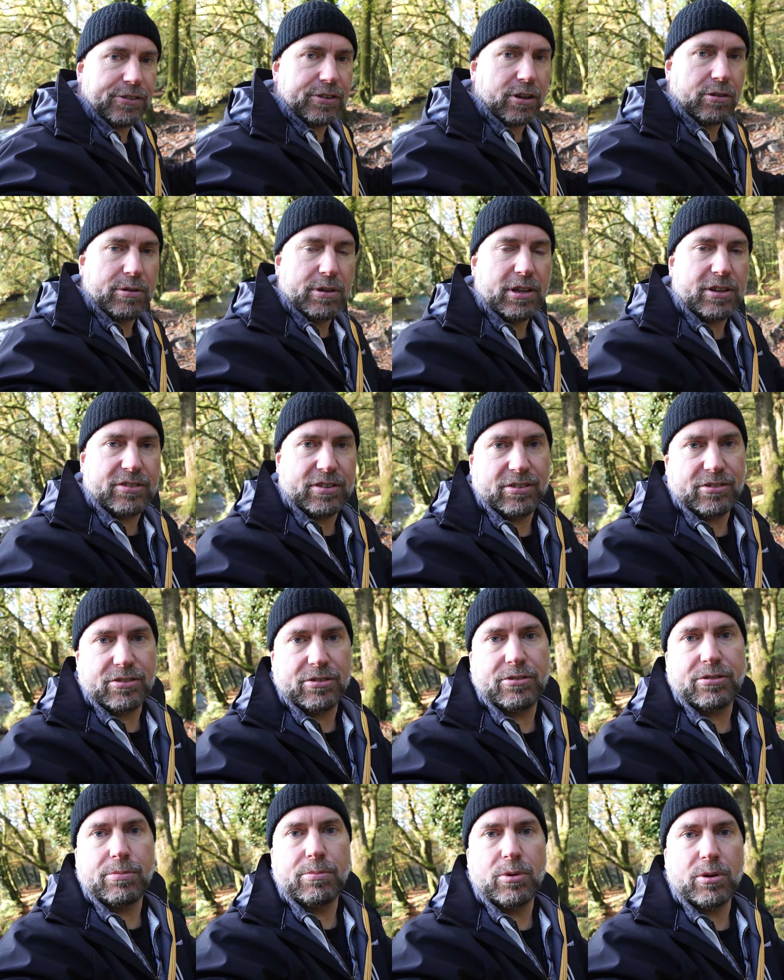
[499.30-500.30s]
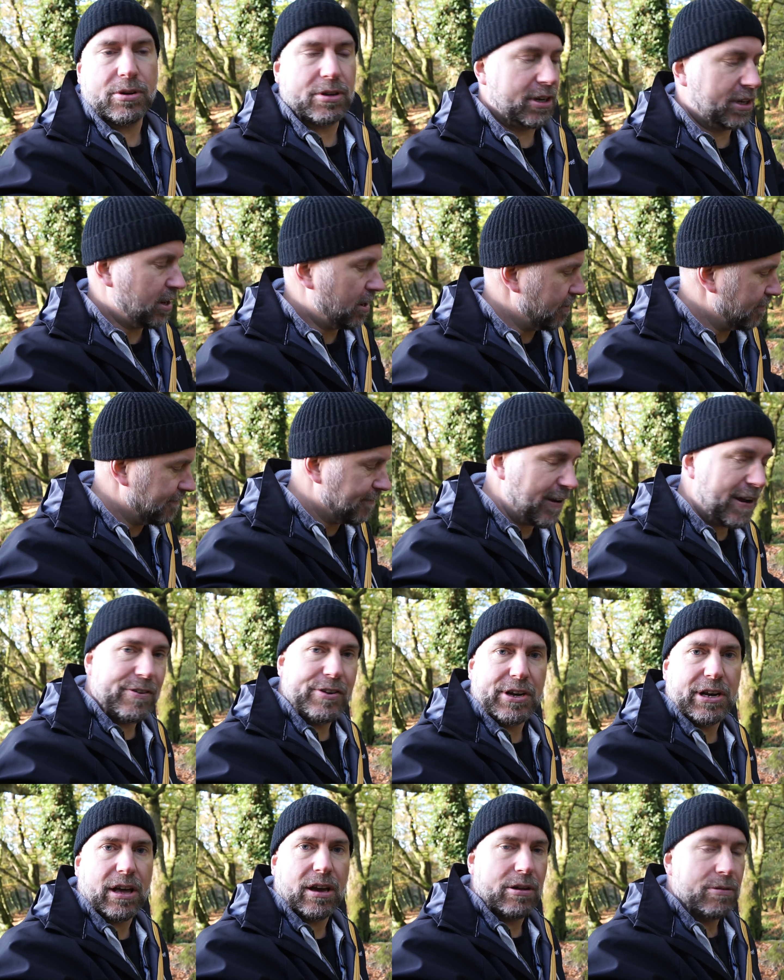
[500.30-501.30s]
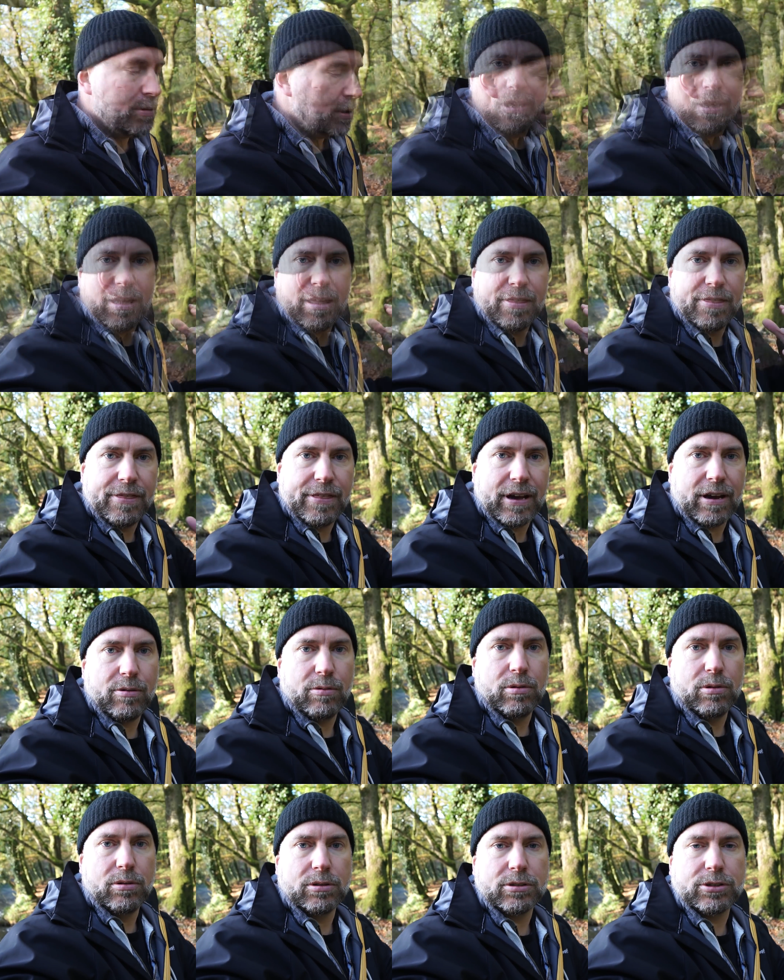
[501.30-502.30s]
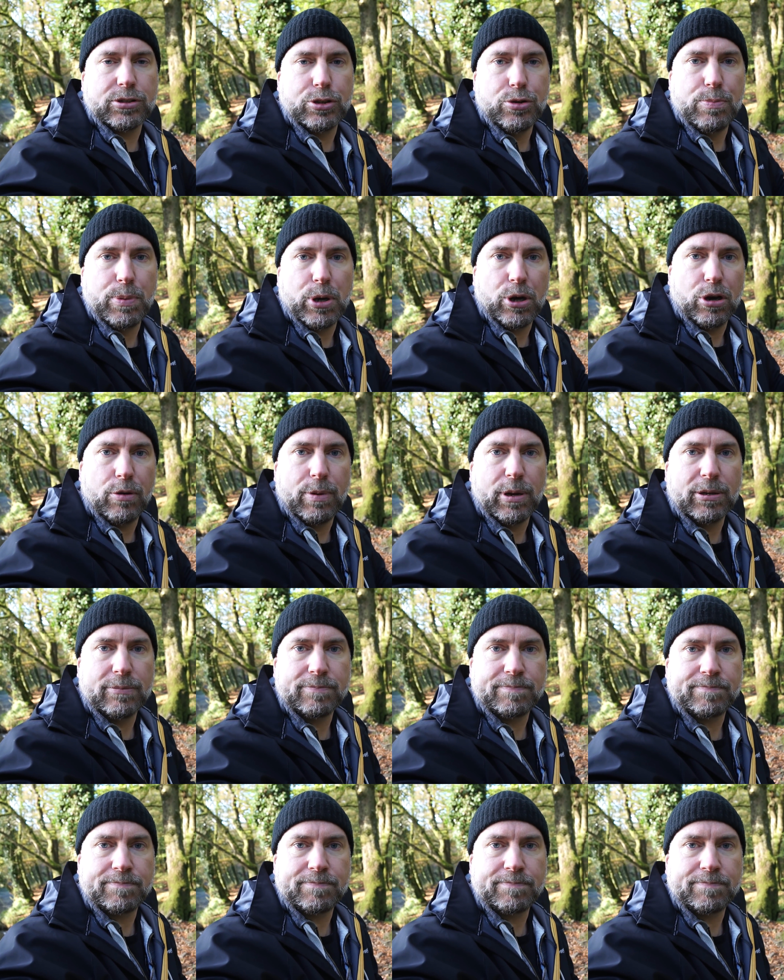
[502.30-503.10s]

so in this instance I'm not going to go very low, and that will look superb.